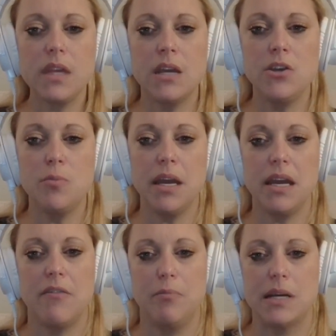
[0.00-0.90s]
And you might
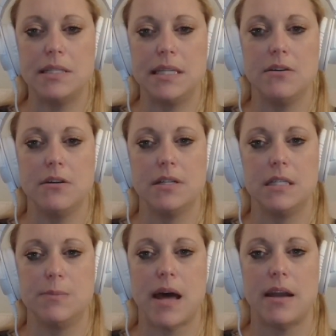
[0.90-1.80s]
have breast tenderness,
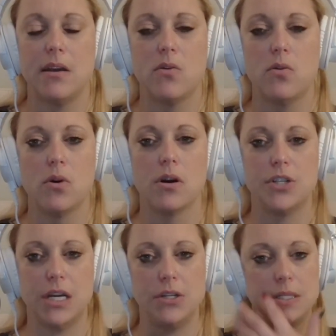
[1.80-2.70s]
spotting, or
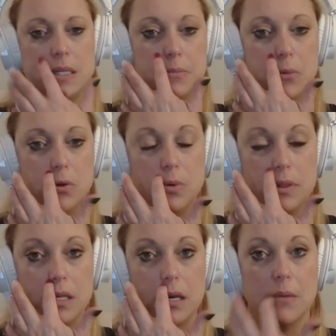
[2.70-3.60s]
changes in mood
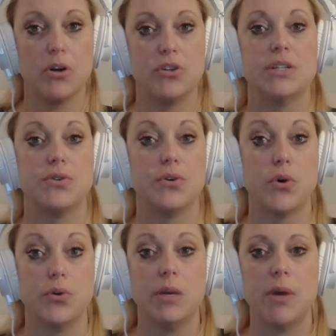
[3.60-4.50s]
with the progesterone
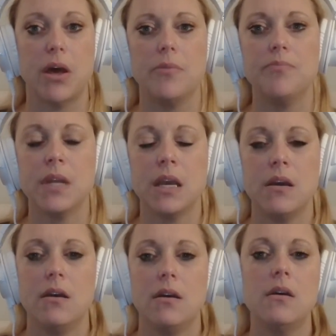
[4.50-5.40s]
only pill.
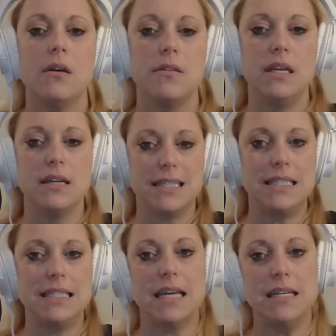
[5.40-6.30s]
The
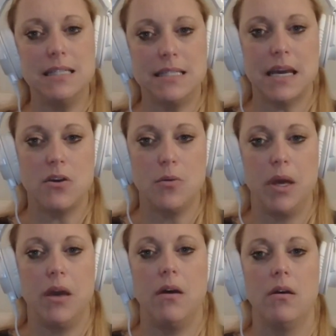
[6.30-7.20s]
extended cycle
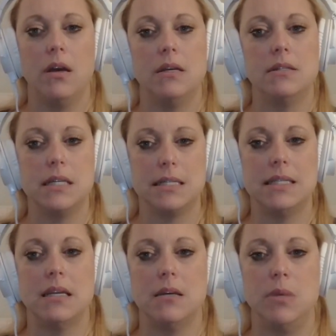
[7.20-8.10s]
pill is
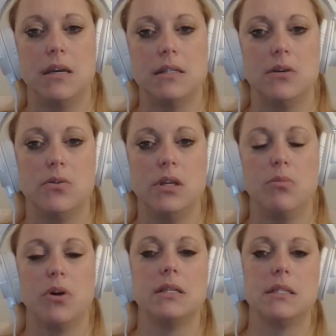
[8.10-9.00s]
extended because it only
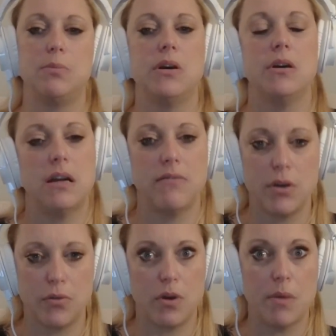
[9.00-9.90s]
brings a period every
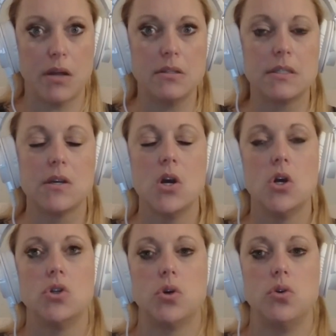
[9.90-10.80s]
3 months.
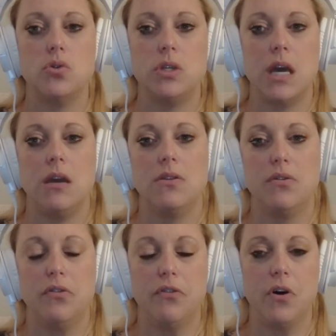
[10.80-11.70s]
So you take the
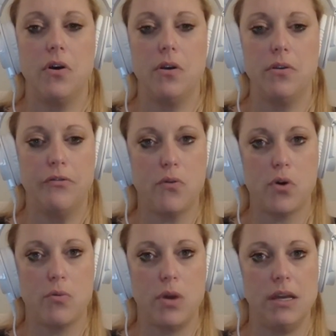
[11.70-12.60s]
full
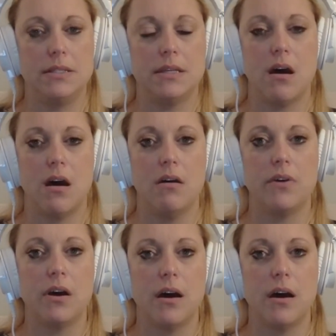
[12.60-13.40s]
4 weeks of